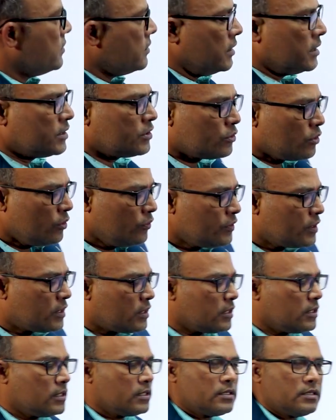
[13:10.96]
let's go with
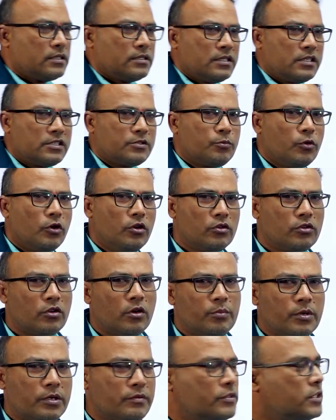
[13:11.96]
the small
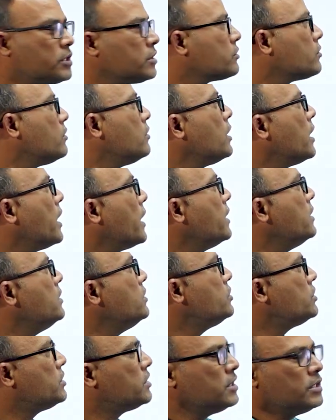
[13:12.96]
topic which is called
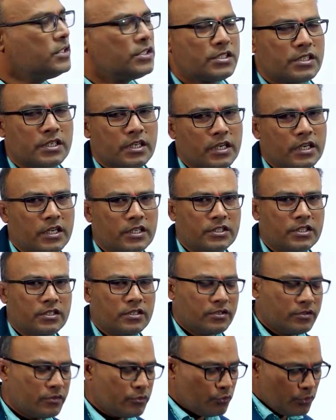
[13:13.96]
Einstein's
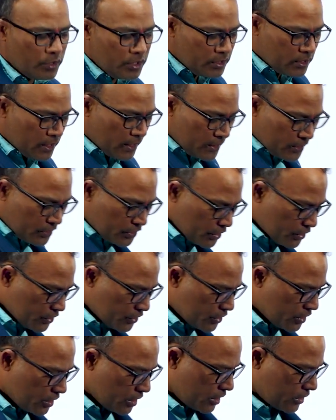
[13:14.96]
relation. What is
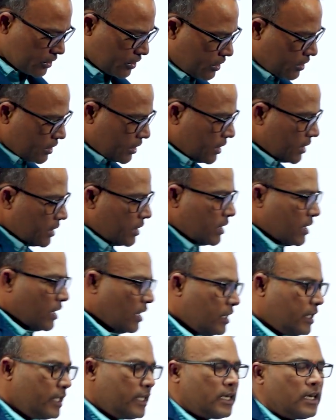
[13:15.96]
Einstein's relation?
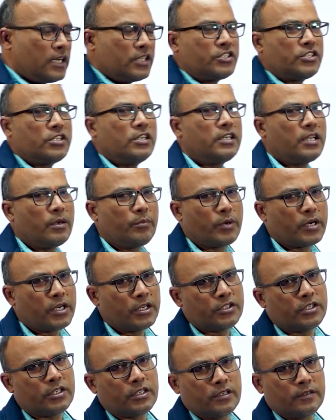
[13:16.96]
At a constant
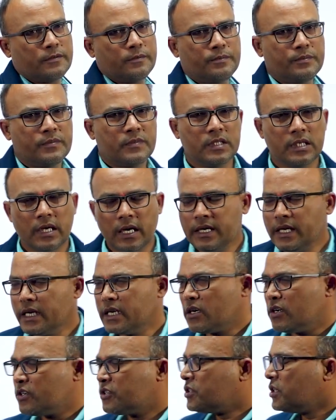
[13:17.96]
temperature,
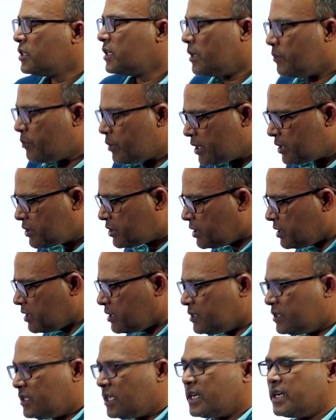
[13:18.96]

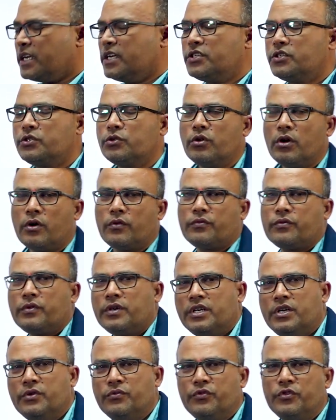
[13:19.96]
the ratio
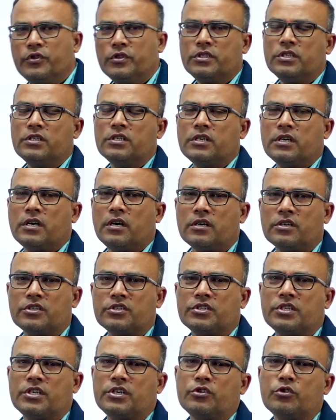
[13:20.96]
of diffusion
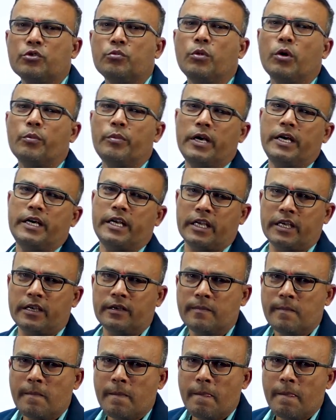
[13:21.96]
constant to mobility